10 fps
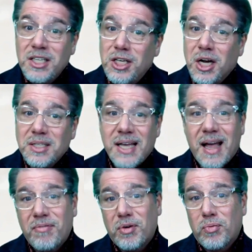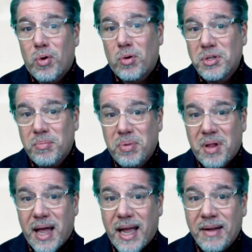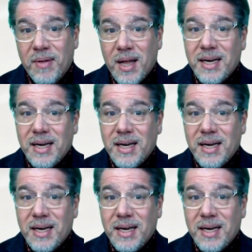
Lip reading: does have a role to play.